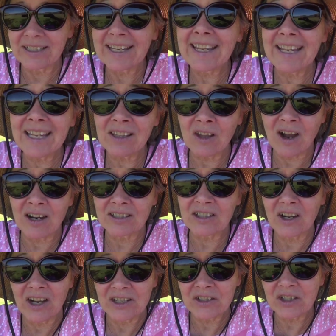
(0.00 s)
he logged
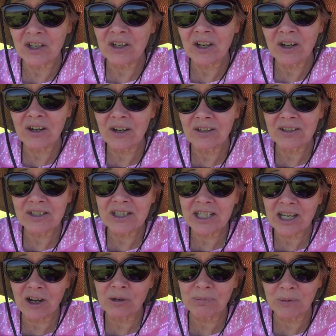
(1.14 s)
on to her
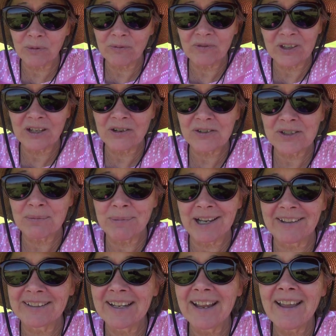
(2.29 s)
terrible fears
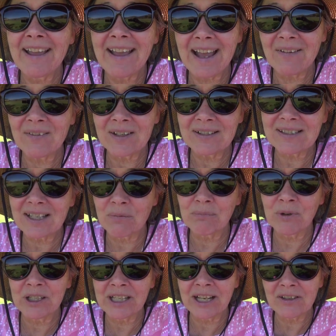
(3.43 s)
about having
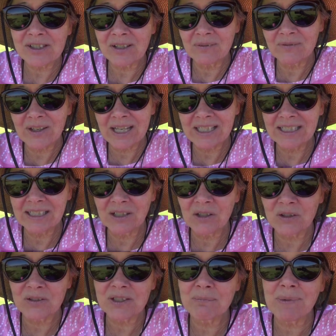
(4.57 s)
someone else invading
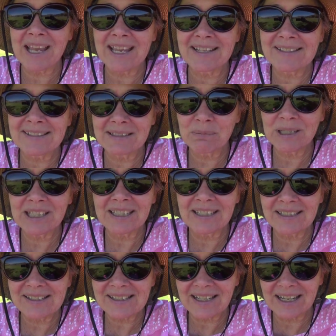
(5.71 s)
her space and being
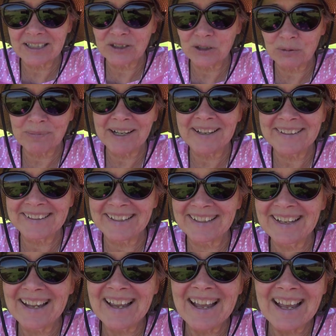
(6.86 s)
inside her body.
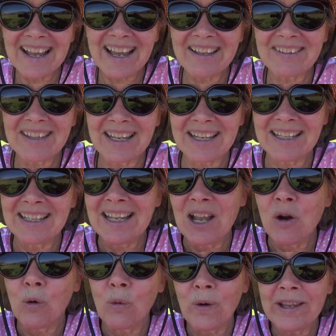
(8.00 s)
And
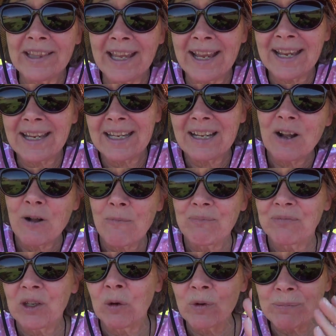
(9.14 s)
when they
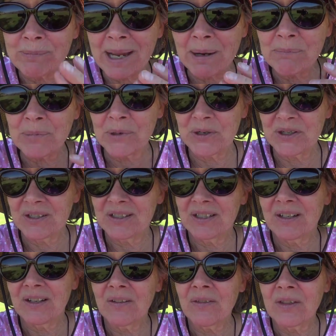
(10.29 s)
remembered
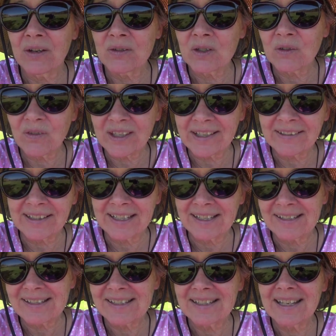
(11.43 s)
those
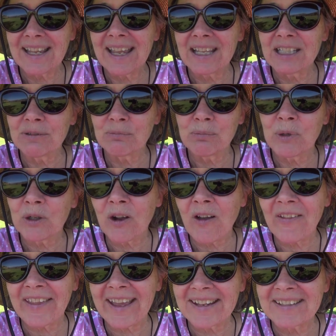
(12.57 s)
feelings and put
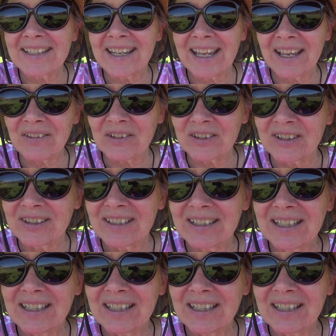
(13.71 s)
all that together,